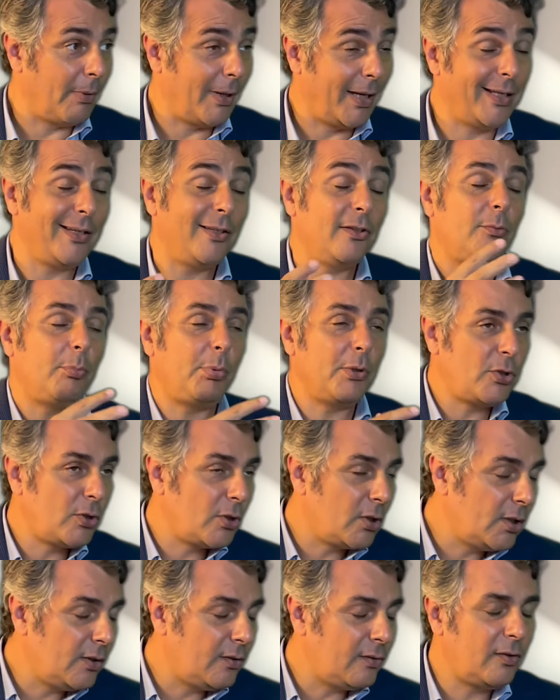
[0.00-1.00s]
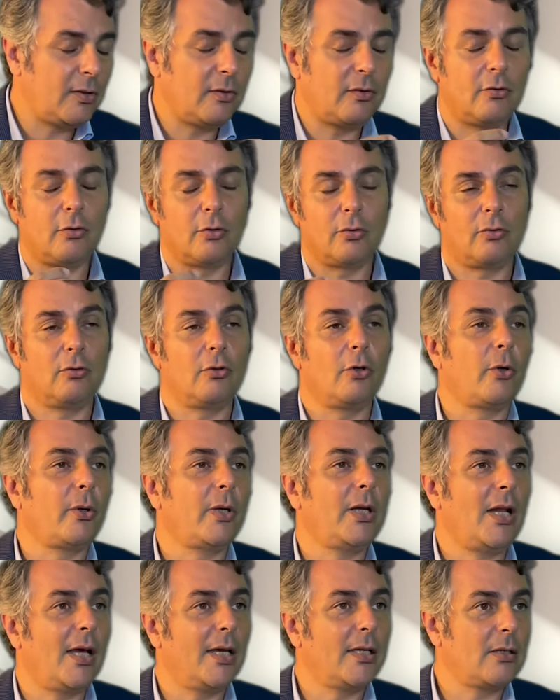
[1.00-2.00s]
And especially since the
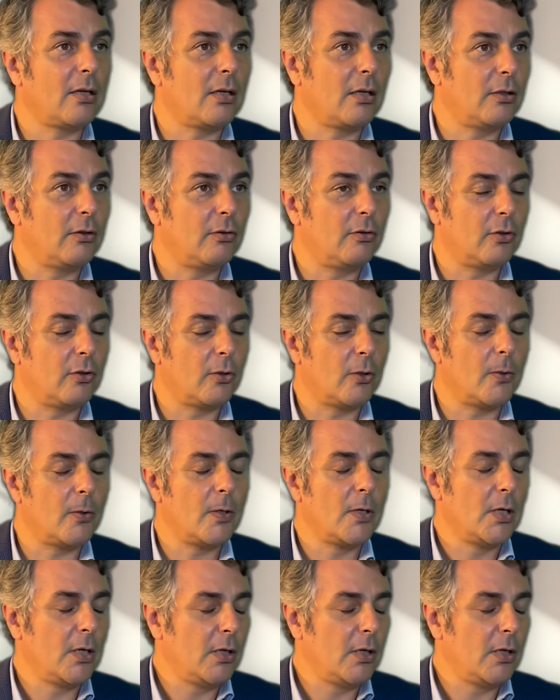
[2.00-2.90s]
story, the